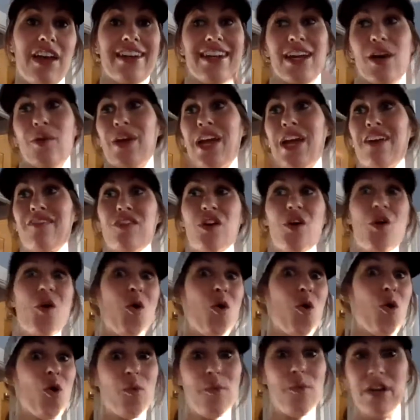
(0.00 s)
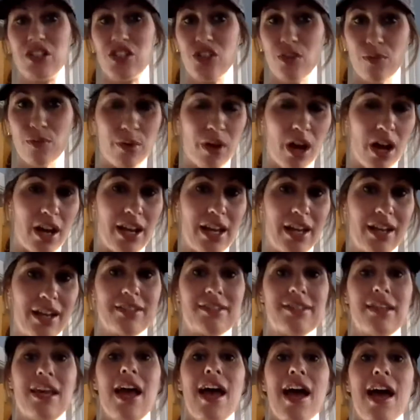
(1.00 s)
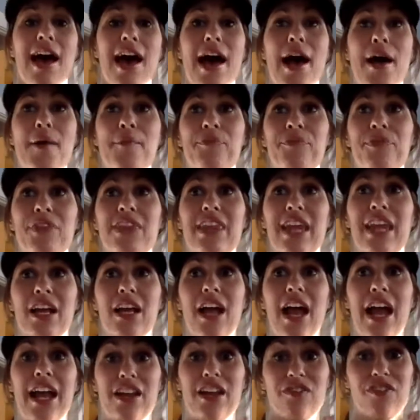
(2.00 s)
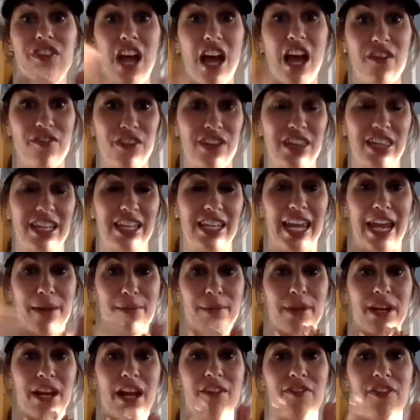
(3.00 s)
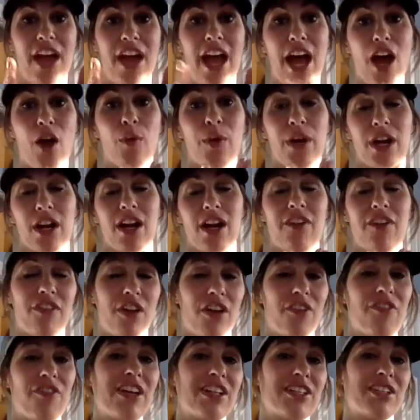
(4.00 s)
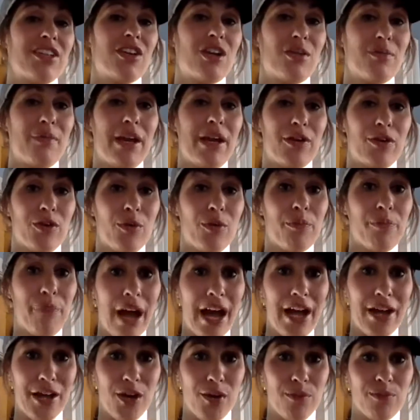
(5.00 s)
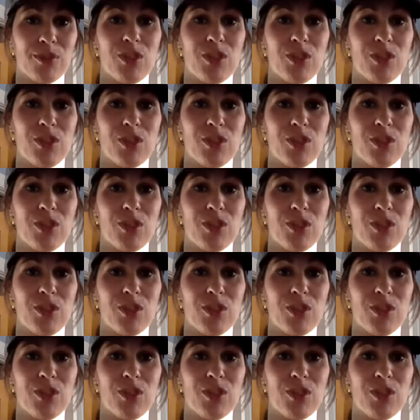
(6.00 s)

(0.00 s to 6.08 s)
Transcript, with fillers: And now we have a whole bunch of products products um, that kind of cover the gamut of how we are affecting our microbiome.